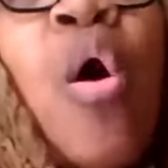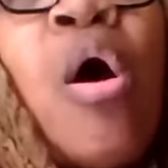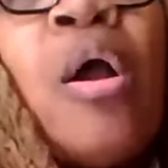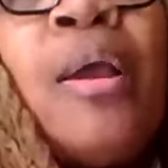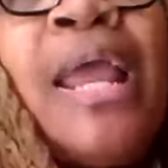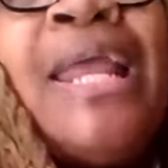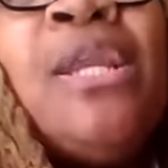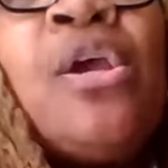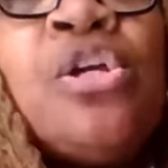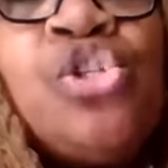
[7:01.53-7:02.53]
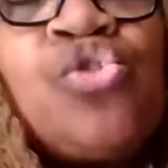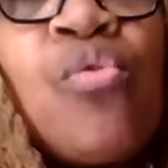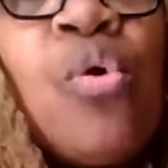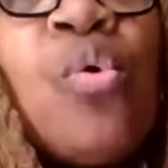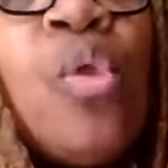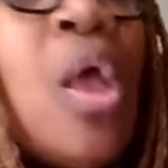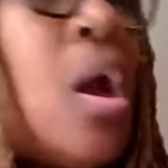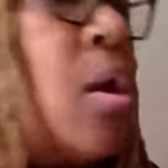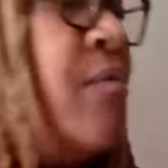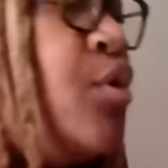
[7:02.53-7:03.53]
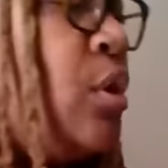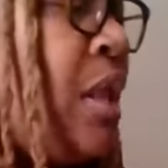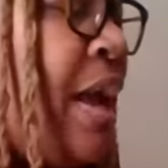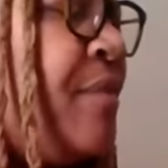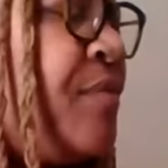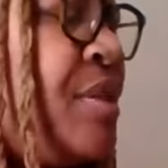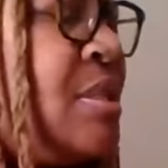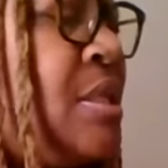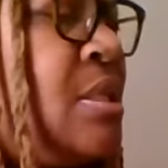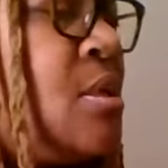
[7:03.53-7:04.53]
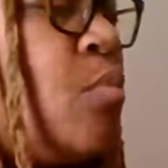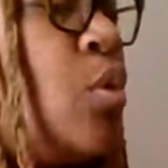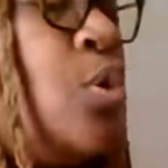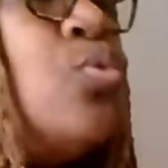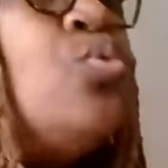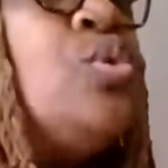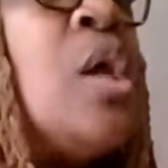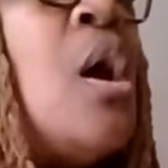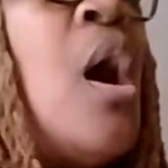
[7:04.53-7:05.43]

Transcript: are in control of your life this is someone who's